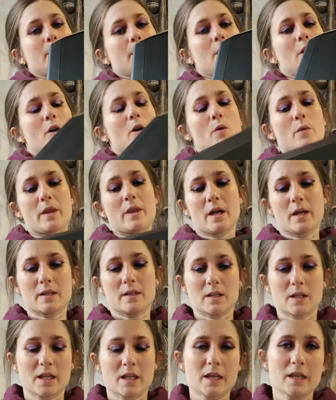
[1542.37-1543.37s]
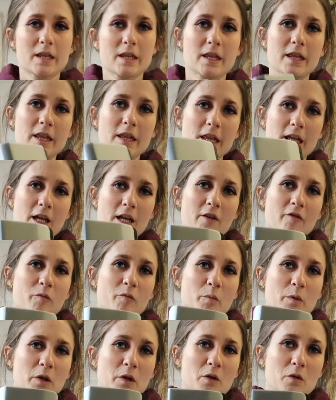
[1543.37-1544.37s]
Oh, that is a thing of
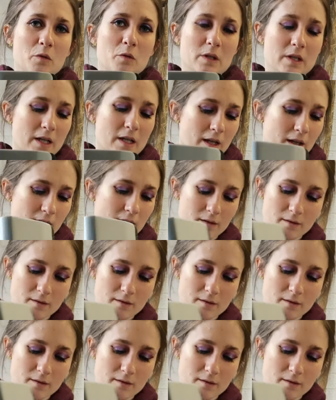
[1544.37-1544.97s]
beauty.